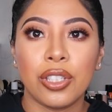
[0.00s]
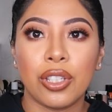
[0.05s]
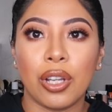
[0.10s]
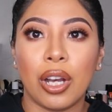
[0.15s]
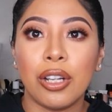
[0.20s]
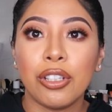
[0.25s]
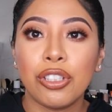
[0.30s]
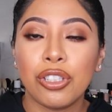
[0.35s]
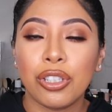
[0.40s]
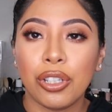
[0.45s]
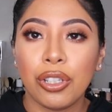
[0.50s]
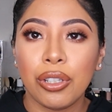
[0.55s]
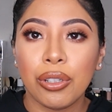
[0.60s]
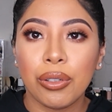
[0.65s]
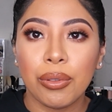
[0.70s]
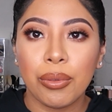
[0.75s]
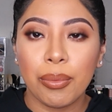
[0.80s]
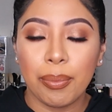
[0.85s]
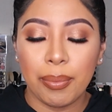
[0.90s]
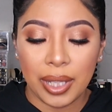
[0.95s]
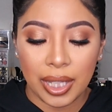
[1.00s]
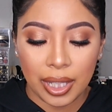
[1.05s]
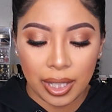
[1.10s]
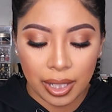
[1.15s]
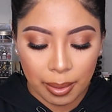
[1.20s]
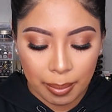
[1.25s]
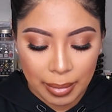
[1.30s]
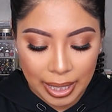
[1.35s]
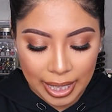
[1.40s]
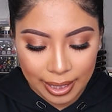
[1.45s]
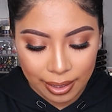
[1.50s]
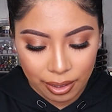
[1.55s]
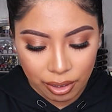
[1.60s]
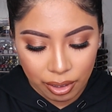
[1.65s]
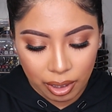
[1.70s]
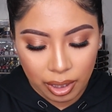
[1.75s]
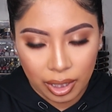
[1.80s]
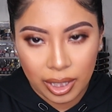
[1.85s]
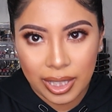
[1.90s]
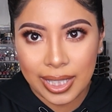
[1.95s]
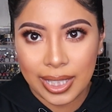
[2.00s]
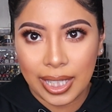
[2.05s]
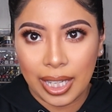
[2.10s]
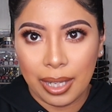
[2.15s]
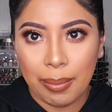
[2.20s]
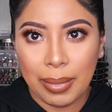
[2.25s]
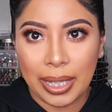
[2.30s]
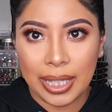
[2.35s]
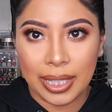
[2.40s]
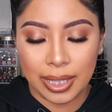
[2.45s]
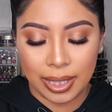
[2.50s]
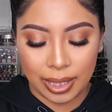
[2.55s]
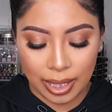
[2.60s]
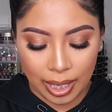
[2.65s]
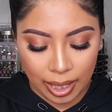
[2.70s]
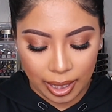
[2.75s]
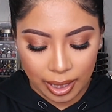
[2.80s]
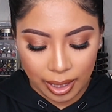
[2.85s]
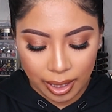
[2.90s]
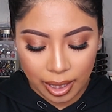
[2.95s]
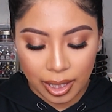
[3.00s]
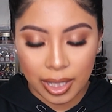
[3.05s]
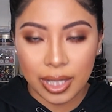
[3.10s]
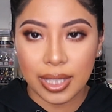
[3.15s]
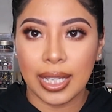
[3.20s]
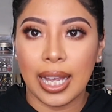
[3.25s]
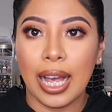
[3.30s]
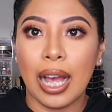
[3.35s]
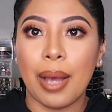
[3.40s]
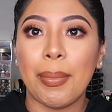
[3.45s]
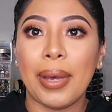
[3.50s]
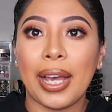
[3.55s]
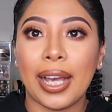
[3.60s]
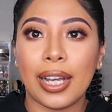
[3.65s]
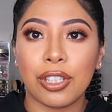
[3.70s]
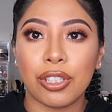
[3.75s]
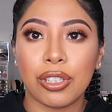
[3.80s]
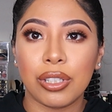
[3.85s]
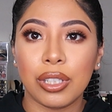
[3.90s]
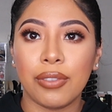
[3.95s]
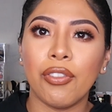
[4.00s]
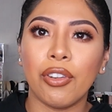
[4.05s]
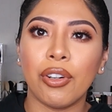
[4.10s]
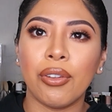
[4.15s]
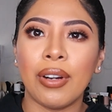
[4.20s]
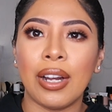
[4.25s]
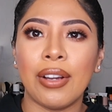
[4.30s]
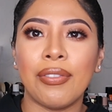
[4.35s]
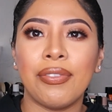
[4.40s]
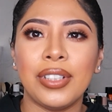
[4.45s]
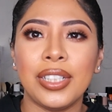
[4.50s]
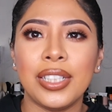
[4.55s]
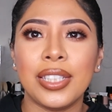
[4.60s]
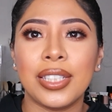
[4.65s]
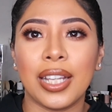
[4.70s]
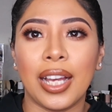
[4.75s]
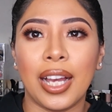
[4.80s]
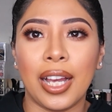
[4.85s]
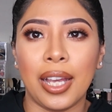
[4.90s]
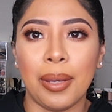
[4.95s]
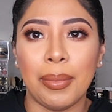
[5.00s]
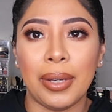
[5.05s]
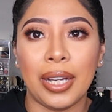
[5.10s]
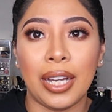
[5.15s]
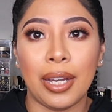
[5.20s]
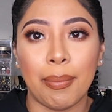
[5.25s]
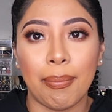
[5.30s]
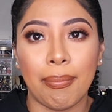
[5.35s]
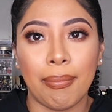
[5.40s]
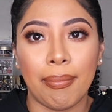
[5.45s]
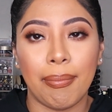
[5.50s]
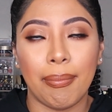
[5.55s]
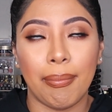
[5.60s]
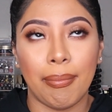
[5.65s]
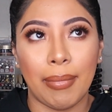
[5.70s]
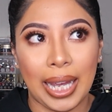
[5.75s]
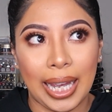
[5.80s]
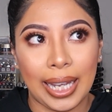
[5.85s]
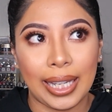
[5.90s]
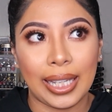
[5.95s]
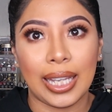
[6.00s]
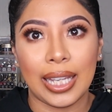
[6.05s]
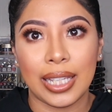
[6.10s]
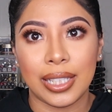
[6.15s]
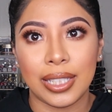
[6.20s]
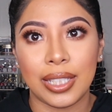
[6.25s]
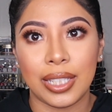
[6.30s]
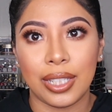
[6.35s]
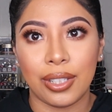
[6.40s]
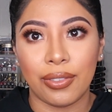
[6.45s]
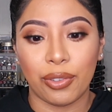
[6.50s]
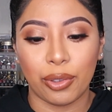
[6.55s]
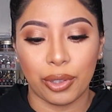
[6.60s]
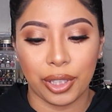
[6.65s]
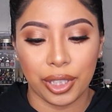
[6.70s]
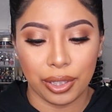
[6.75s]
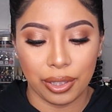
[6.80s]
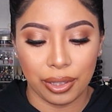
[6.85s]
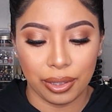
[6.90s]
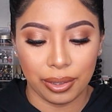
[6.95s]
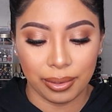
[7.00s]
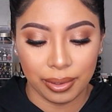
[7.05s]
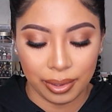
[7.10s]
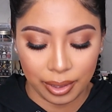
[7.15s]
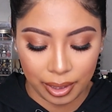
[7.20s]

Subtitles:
I'll show you medium and dark side by side, because I'm actually, for reference, I'm MAC NC42.